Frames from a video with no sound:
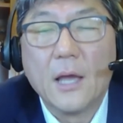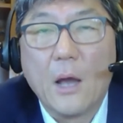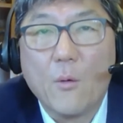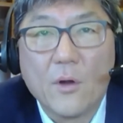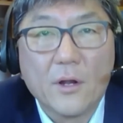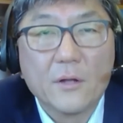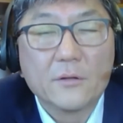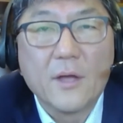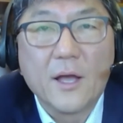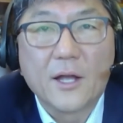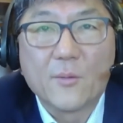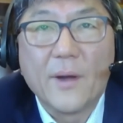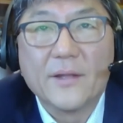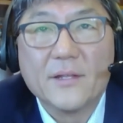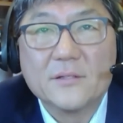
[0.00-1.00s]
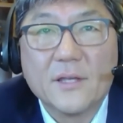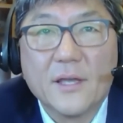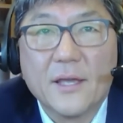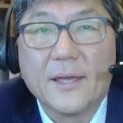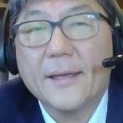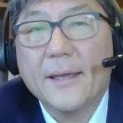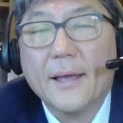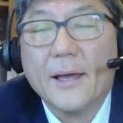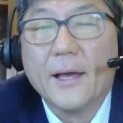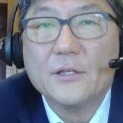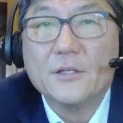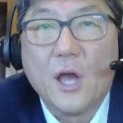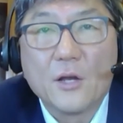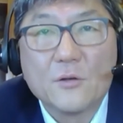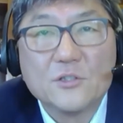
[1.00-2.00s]
I want to talk about is a
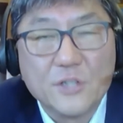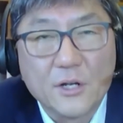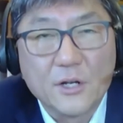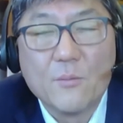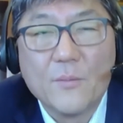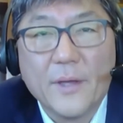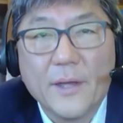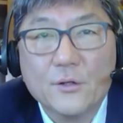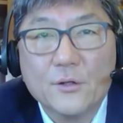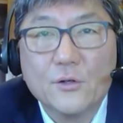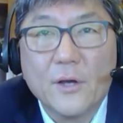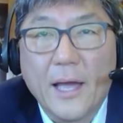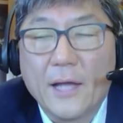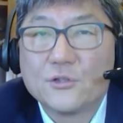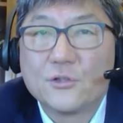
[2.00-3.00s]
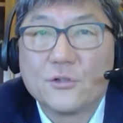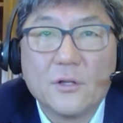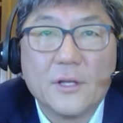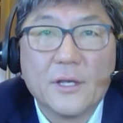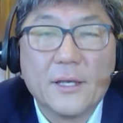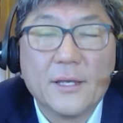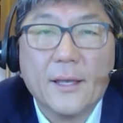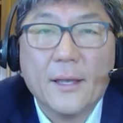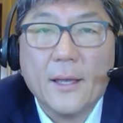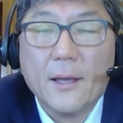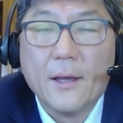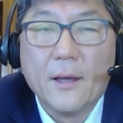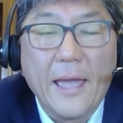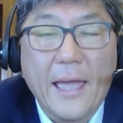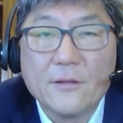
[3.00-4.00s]
young gentleman who actually
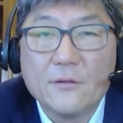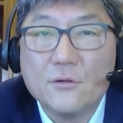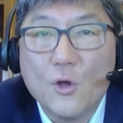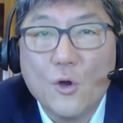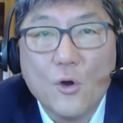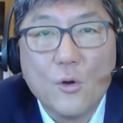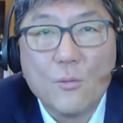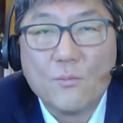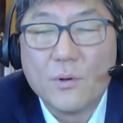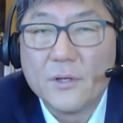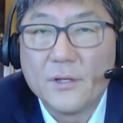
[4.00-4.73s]
had no